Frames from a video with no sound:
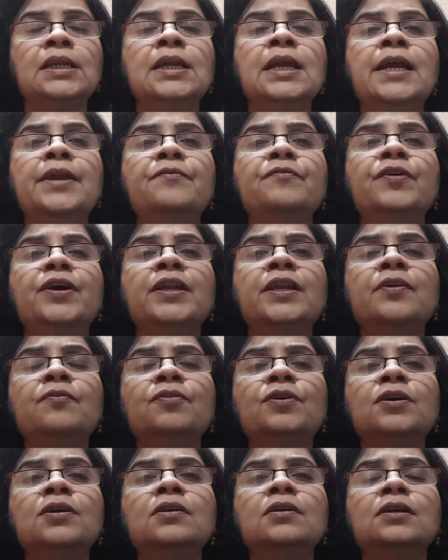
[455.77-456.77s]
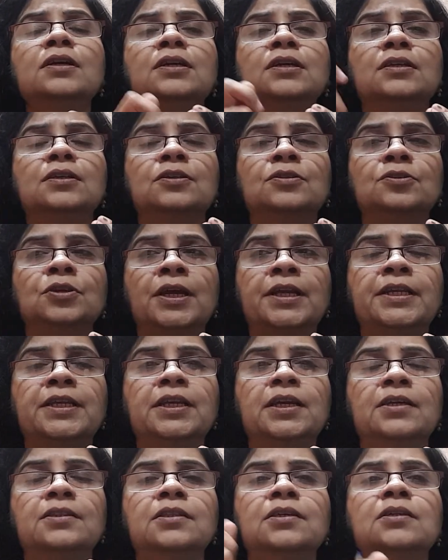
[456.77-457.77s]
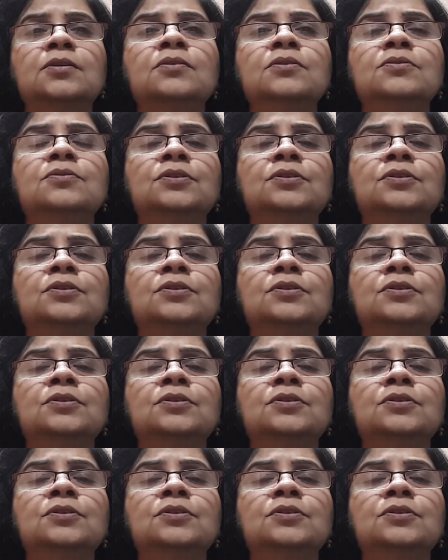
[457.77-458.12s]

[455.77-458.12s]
And whenever any other